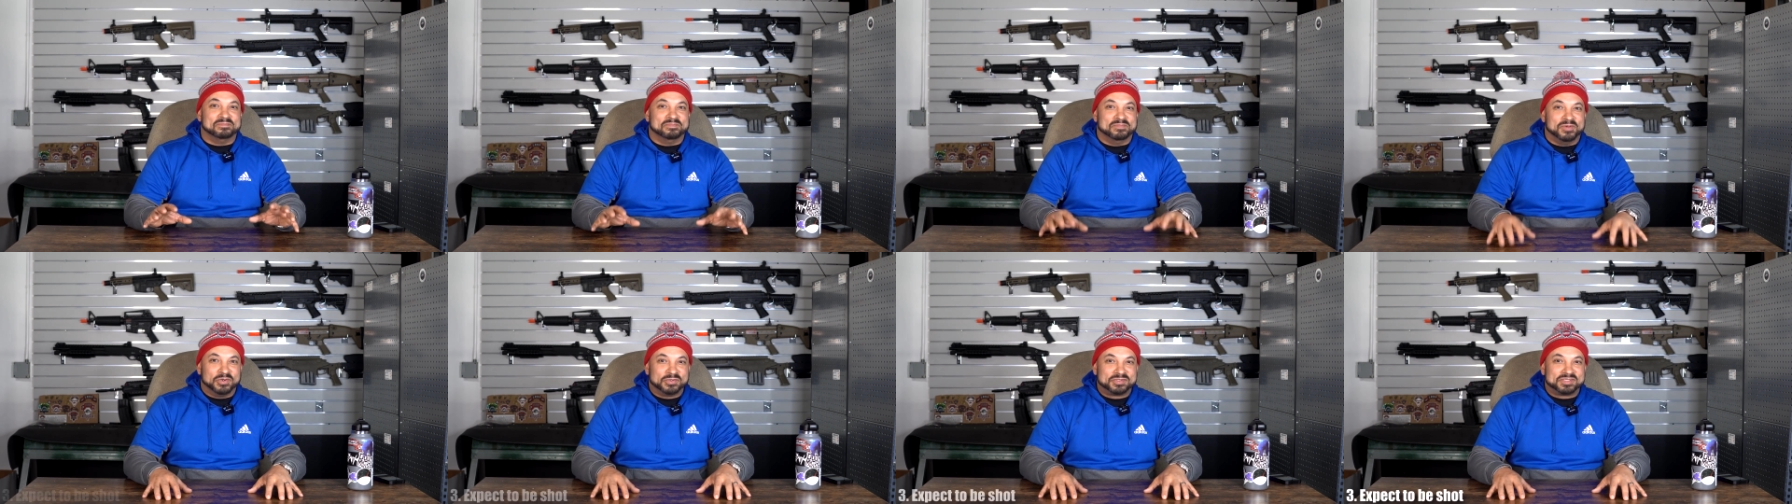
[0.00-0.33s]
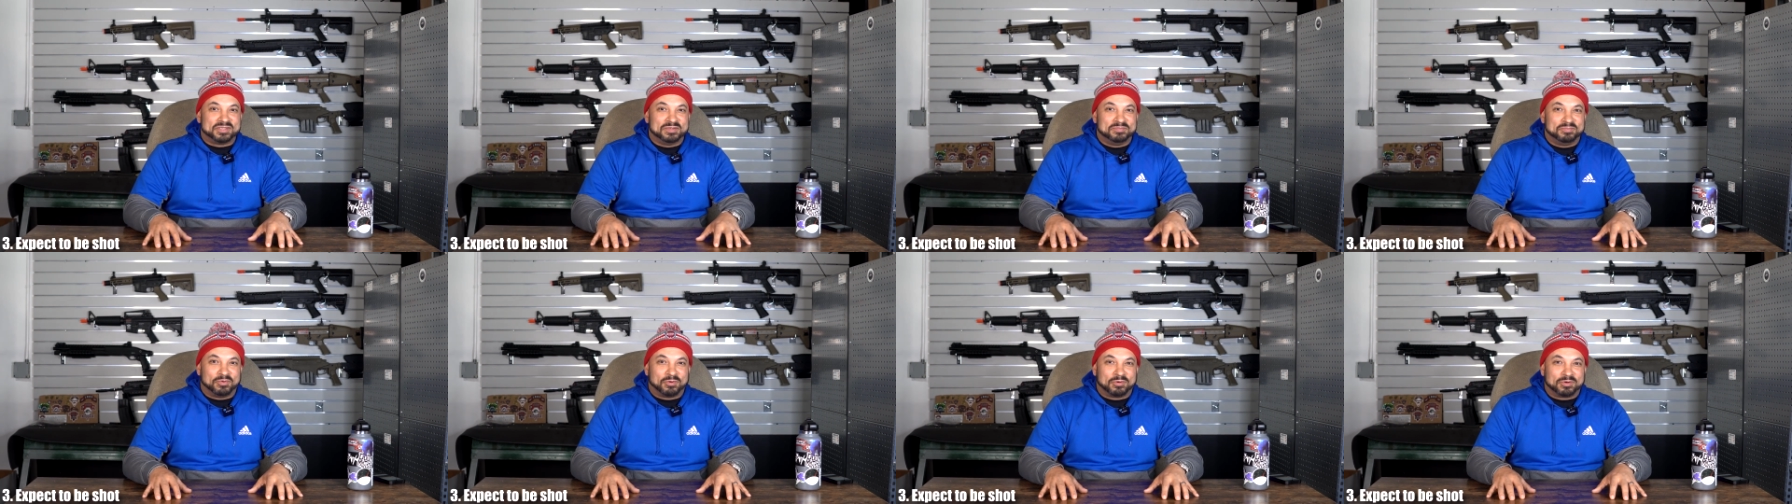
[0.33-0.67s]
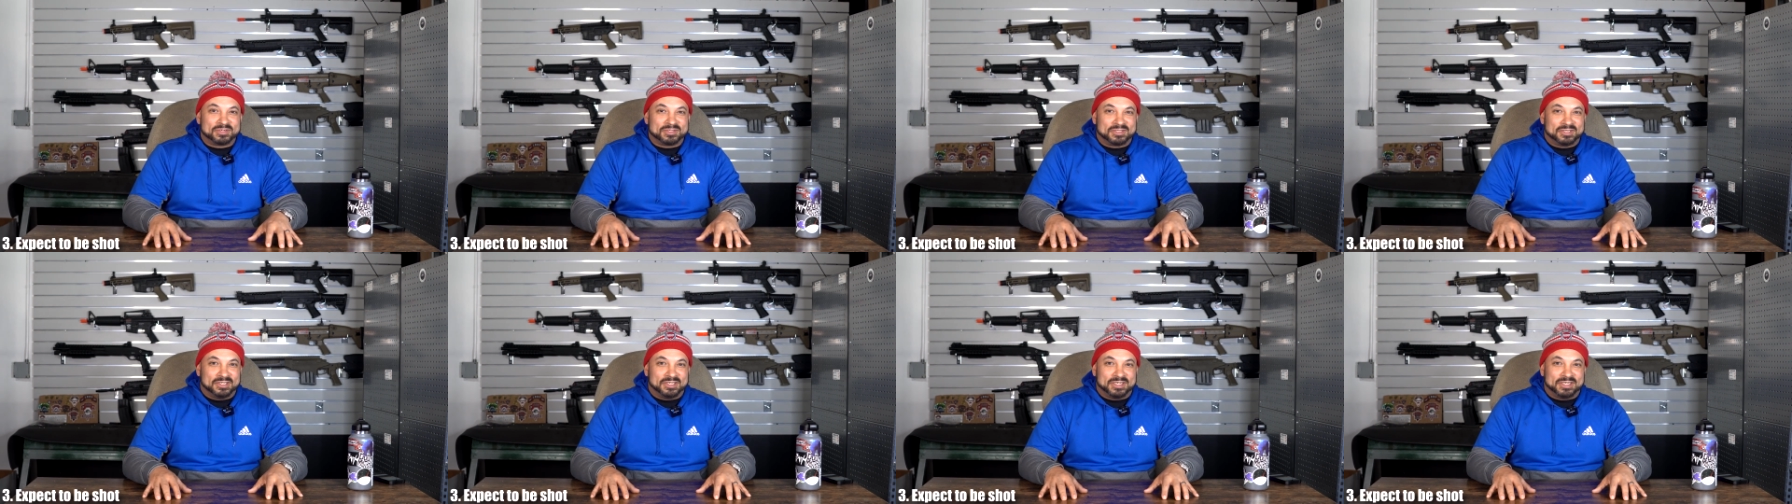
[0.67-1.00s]
Most
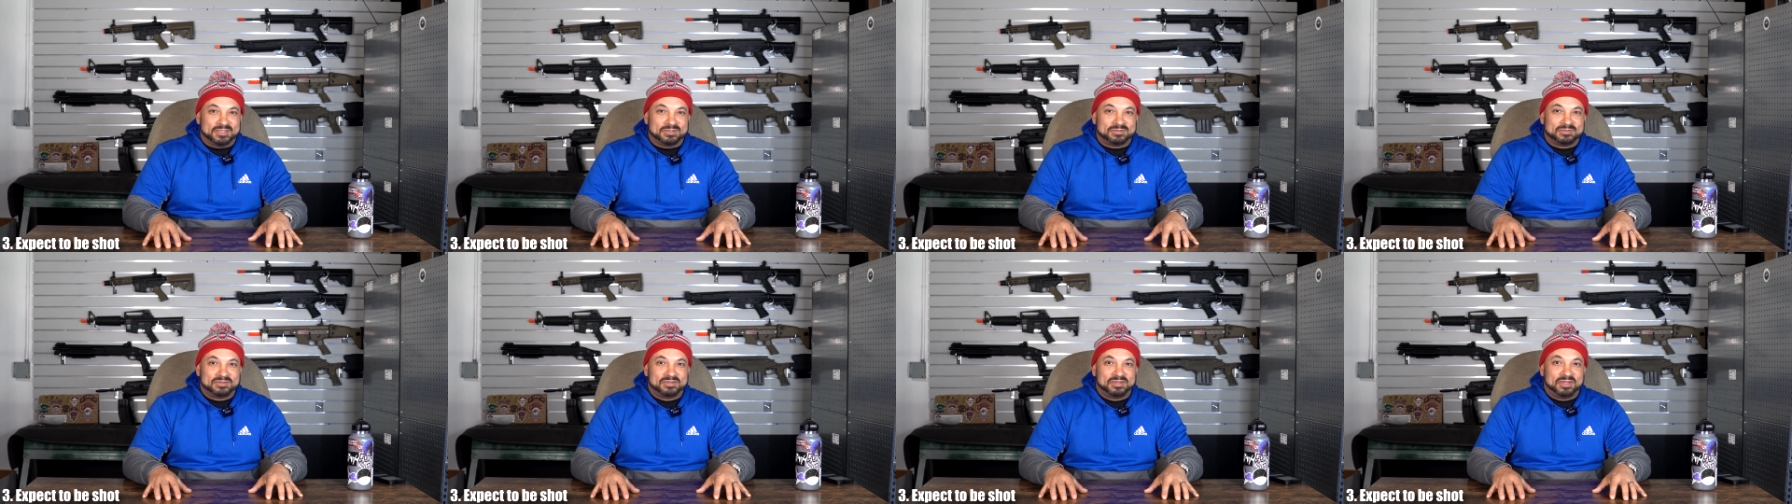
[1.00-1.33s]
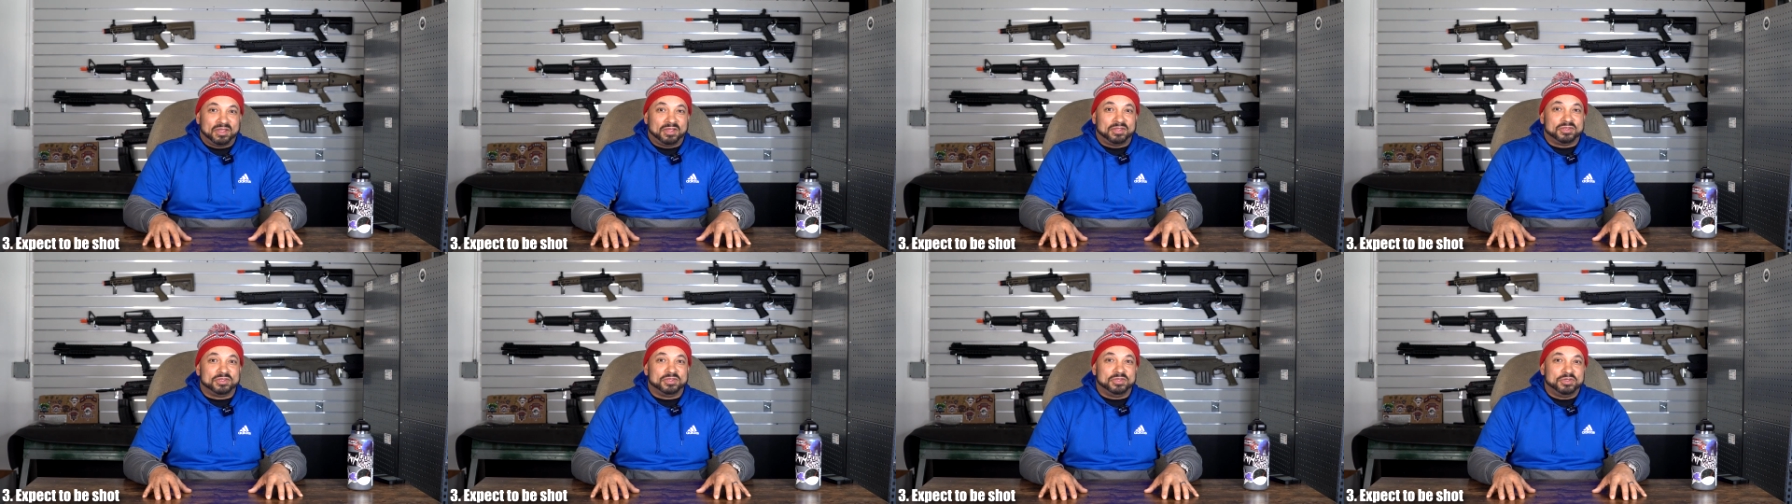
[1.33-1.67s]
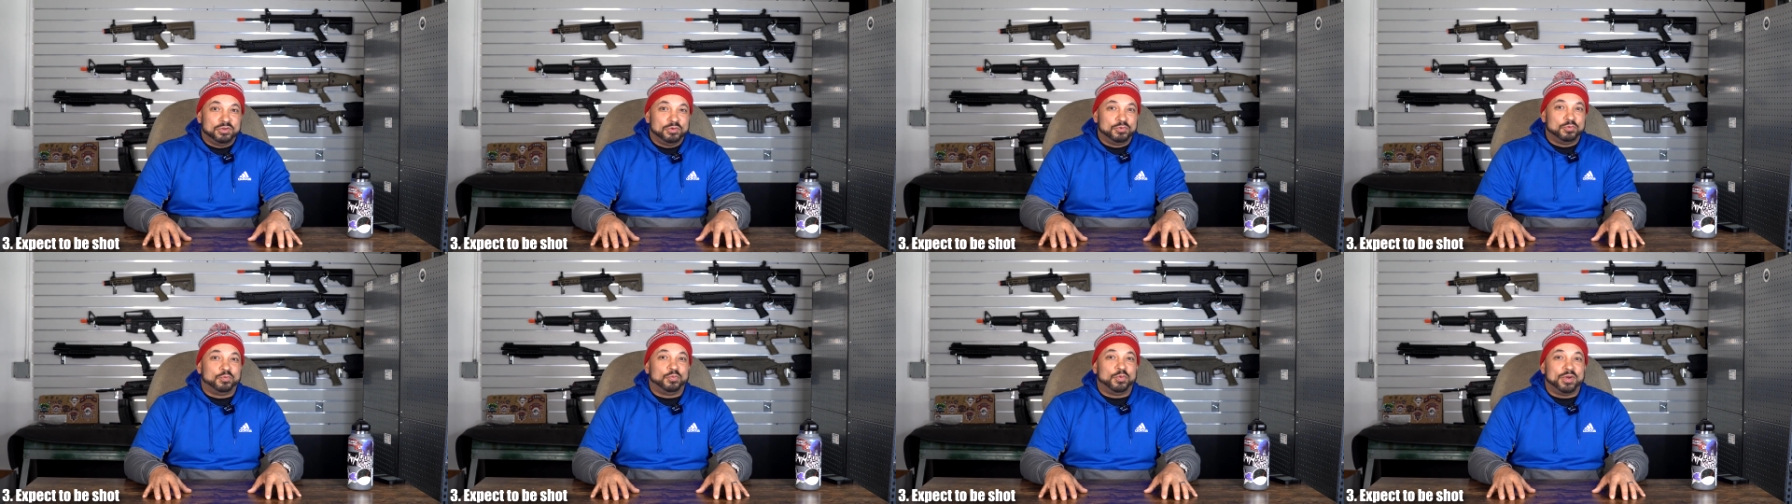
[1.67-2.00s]
importantly,
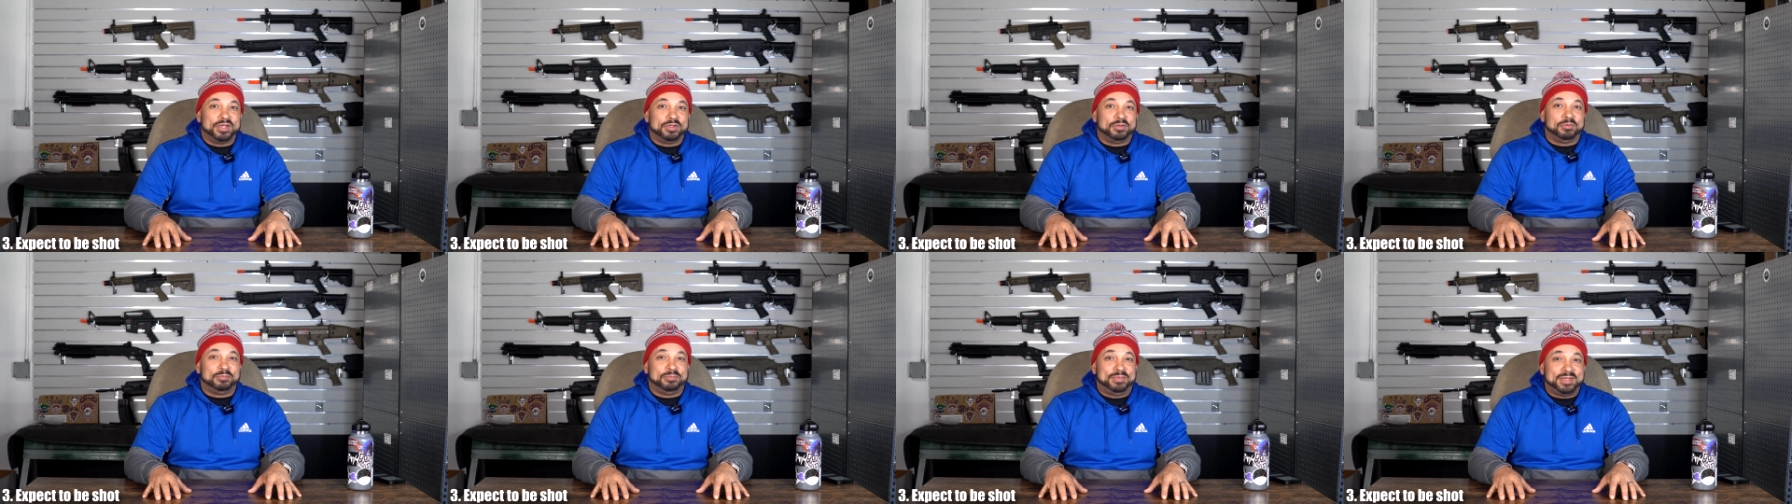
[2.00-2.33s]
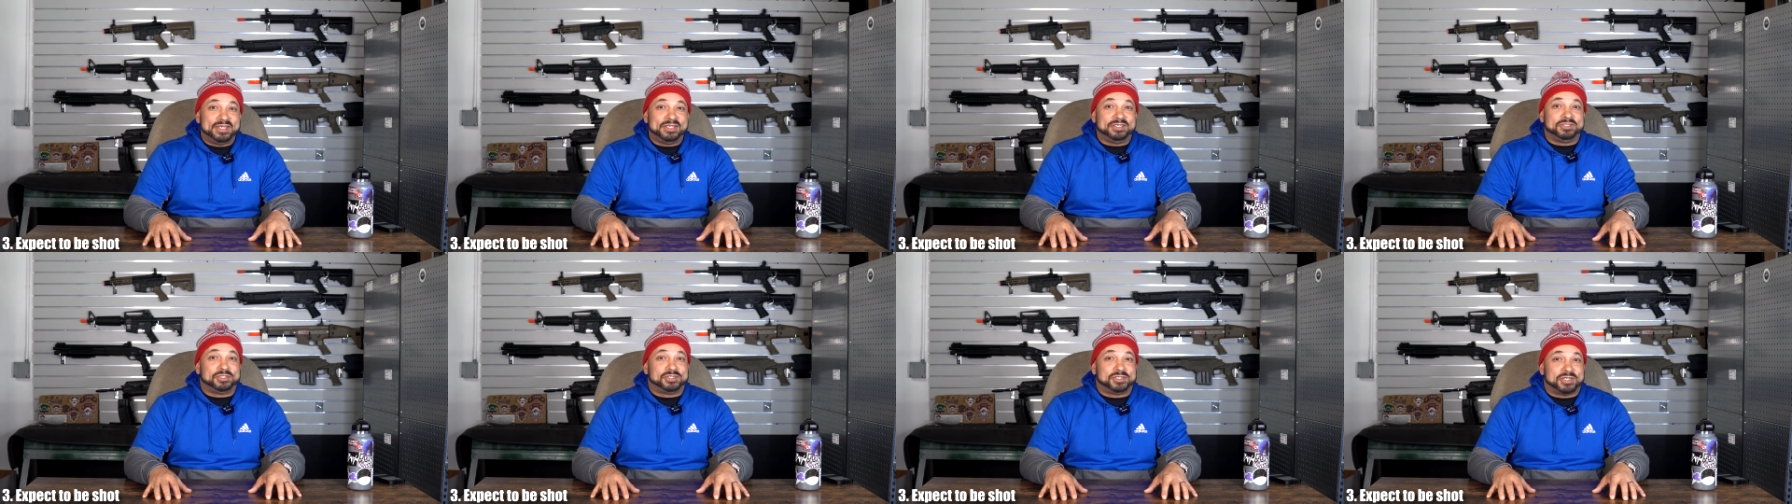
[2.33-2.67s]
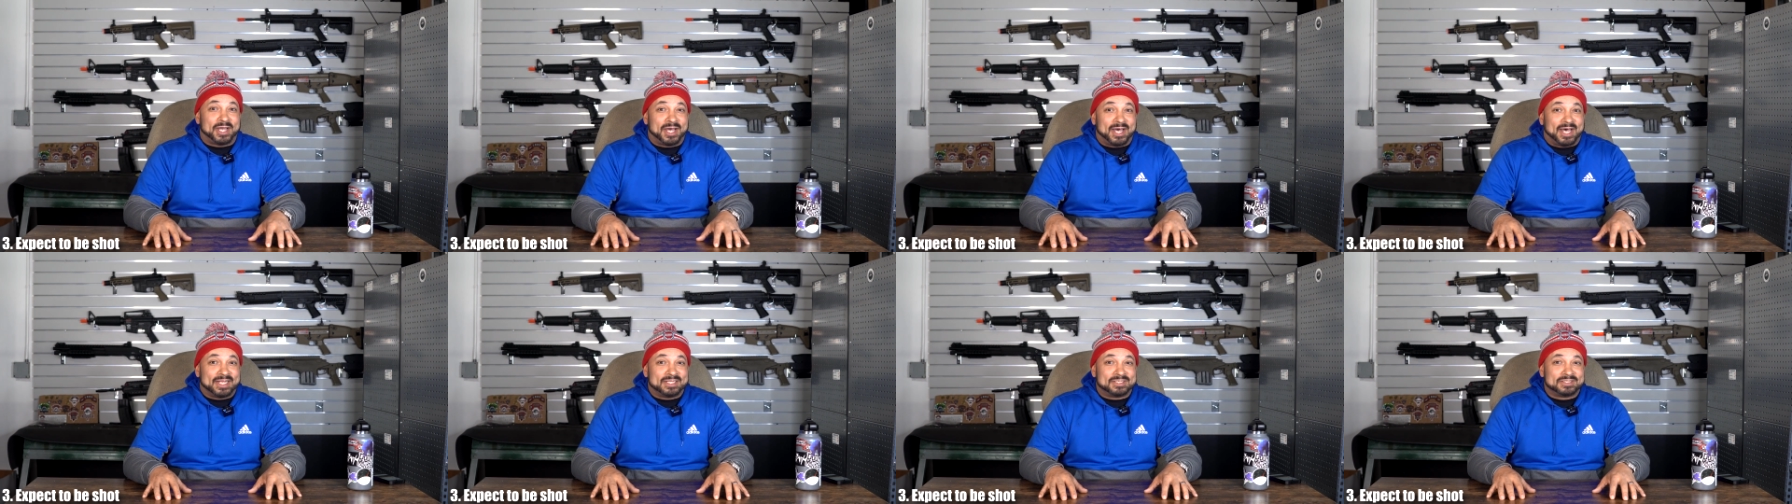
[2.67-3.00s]
you will be
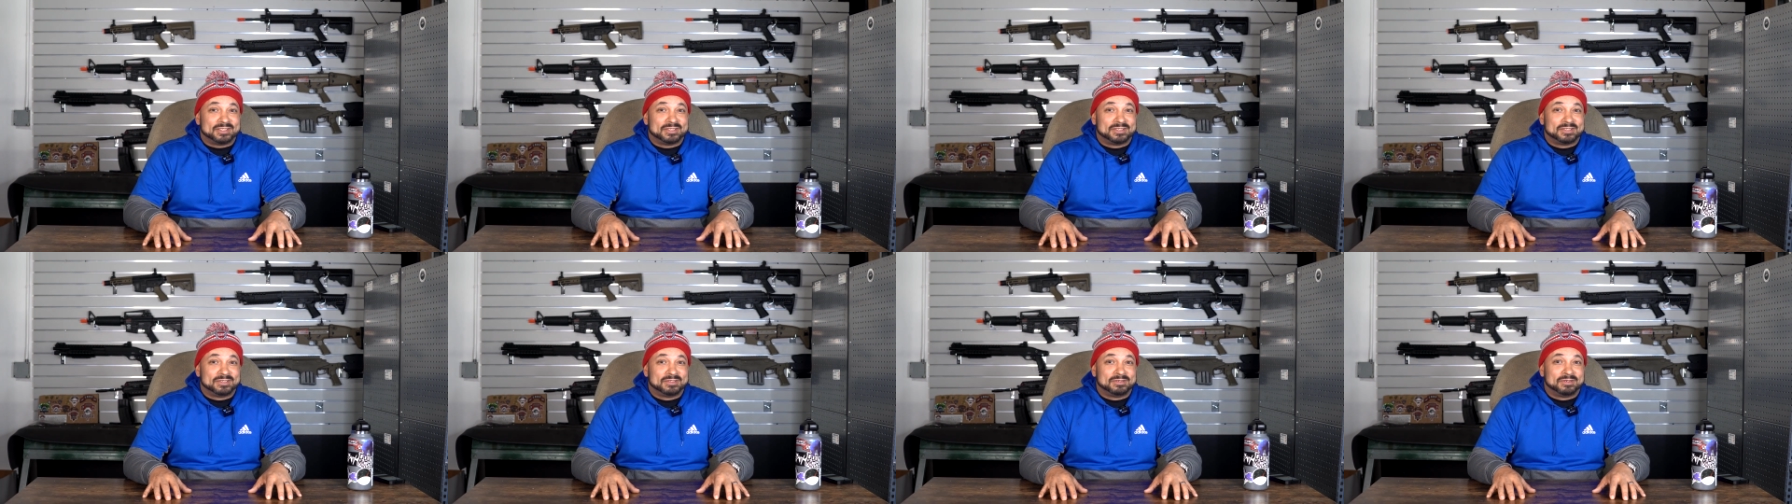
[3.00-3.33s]
shot.